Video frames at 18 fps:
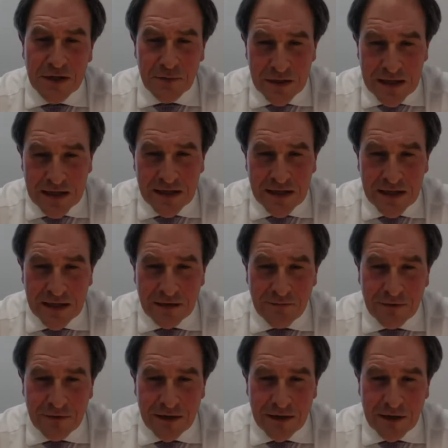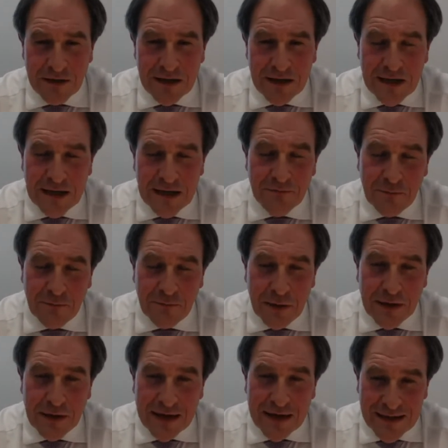more sensitive to the needs of
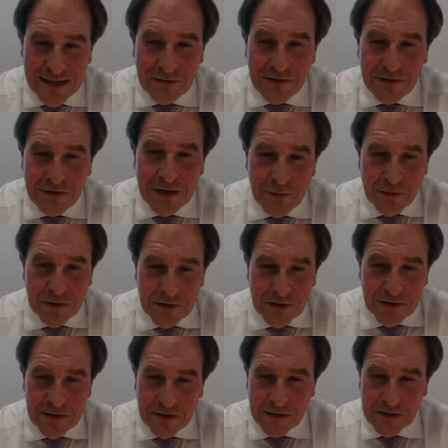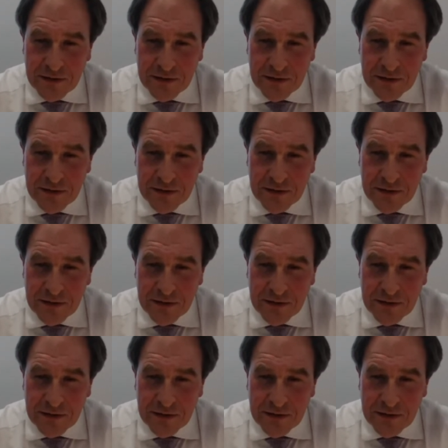people as individuals.